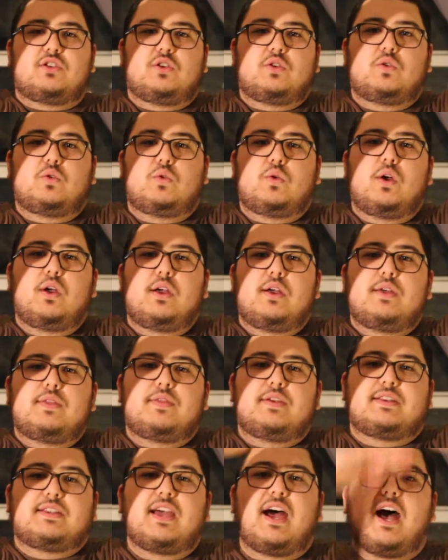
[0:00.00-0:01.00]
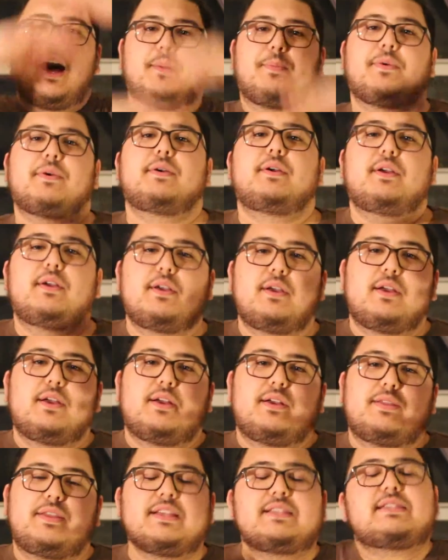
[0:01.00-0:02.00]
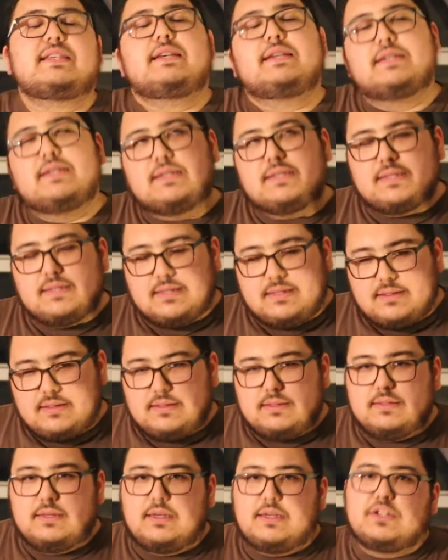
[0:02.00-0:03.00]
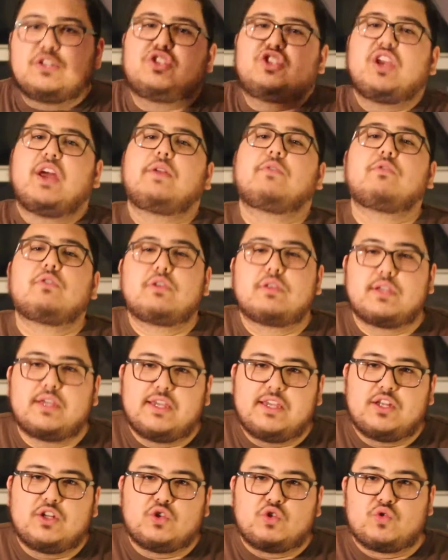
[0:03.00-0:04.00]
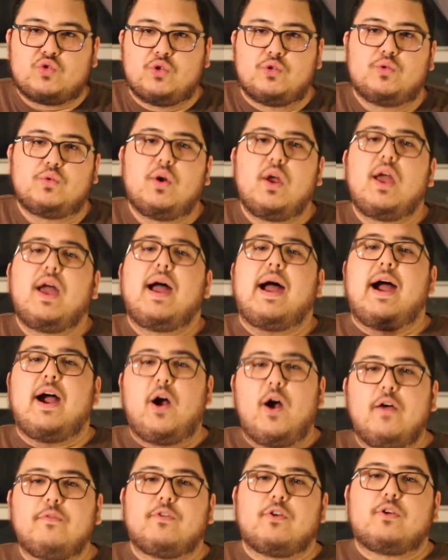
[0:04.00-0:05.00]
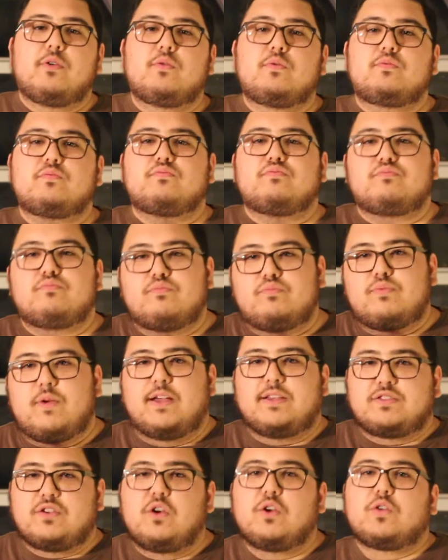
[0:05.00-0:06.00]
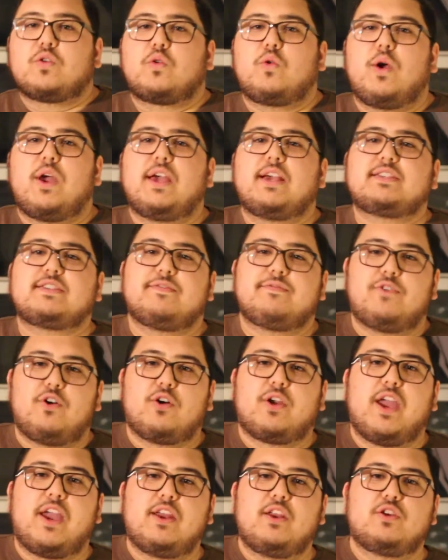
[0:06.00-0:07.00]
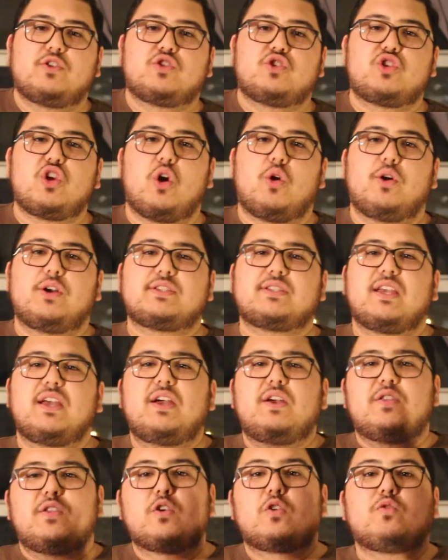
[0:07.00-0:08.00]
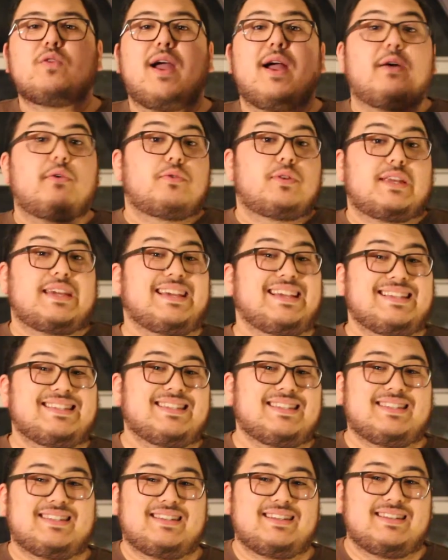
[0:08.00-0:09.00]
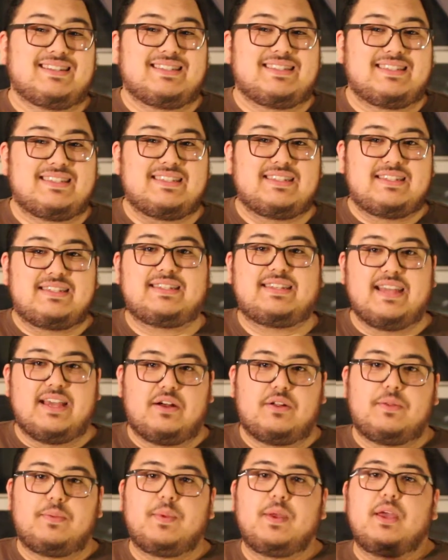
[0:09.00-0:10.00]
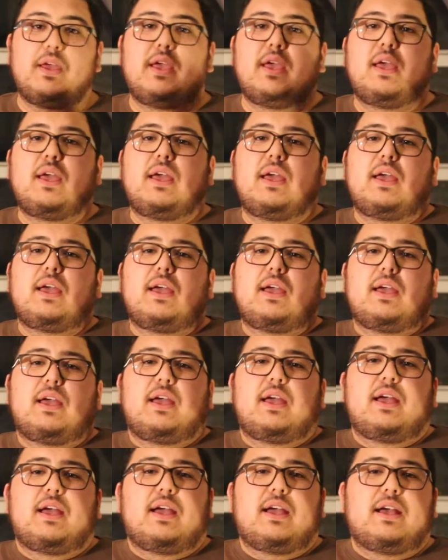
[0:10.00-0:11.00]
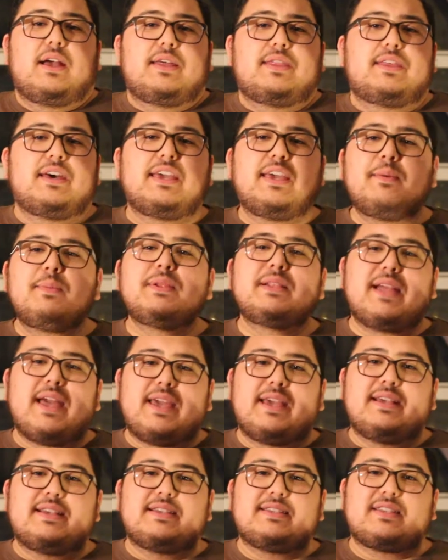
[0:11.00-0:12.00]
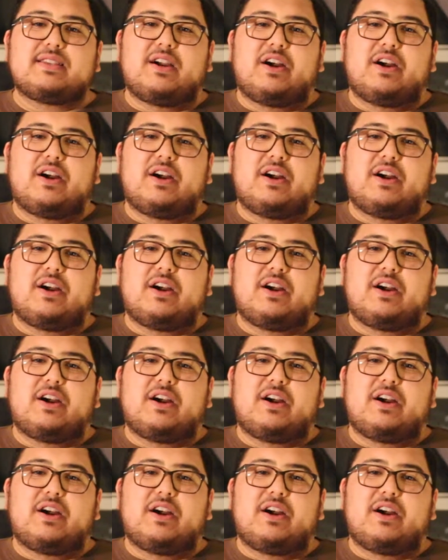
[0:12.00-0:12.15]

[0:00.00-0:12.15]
to the top. This is generally true. However, as earthquakes and volcanoes show us, the ground isn't still. The Himalayas